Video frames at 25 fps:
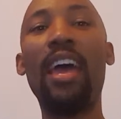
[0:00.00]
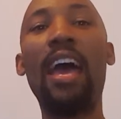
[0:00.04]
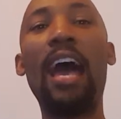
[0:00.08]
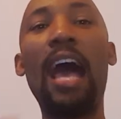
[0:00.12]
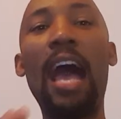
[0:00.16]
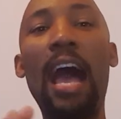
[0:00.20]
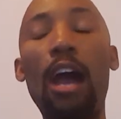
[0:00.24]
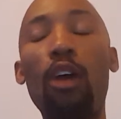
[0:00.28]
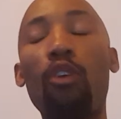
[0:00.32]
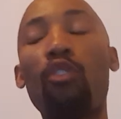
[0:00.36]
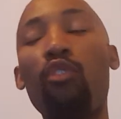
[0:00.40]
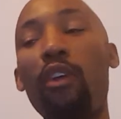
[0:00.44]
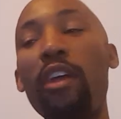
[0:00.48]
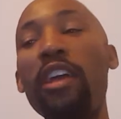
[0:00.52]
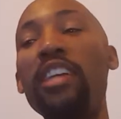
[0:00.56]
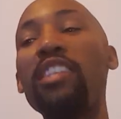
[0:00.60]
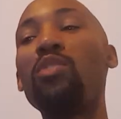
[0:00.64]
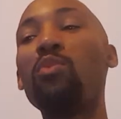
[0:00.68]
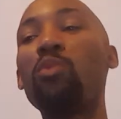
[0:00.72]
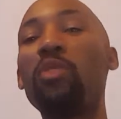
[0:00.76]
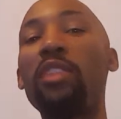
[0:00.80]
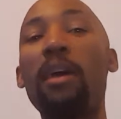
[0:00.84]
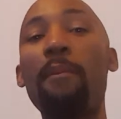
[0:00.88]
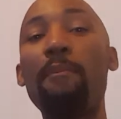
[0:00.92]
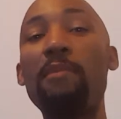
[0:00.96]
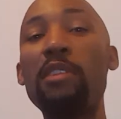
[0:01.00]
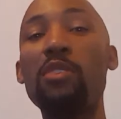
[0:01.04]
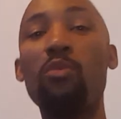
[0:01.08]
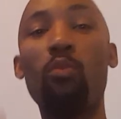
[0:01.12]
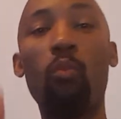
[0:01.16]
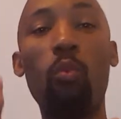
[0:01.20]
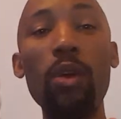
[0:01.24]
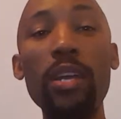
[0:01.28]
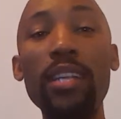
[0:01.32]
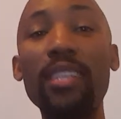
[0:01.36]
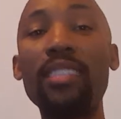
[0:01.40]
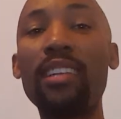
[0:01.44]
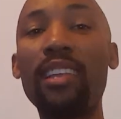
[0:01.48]
How crazy would that be?
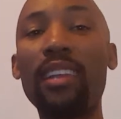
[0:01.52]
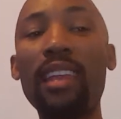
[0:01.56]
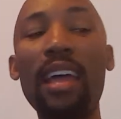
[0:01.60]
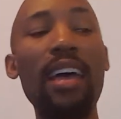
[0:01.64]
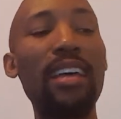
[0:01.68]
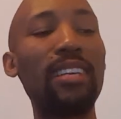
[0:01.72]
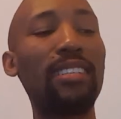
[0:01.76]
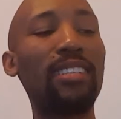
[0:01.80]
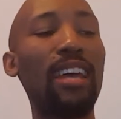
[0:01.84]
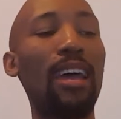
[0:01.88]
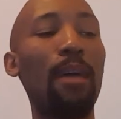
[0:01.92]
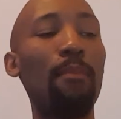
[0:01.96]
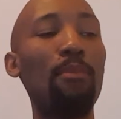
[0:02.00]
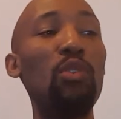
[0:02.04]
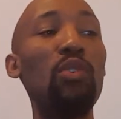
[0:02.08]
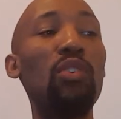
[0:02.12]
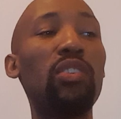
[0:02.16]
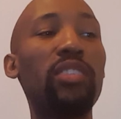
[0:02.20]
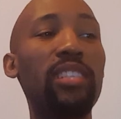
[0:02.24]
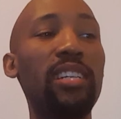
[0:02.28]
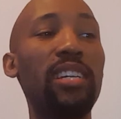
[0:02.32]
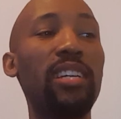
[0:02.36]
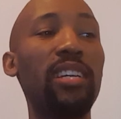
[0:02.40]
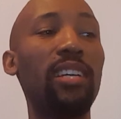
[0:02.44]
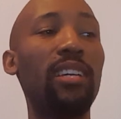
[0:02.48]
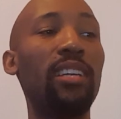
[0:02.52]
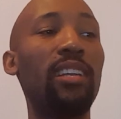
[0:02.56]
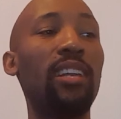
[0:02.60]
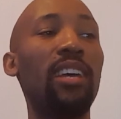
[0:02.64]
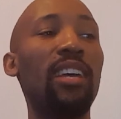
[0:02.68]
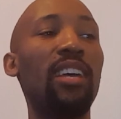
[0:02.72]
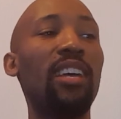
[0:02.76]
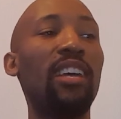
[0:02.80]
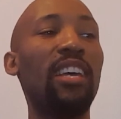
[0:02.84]
When is the last time you seen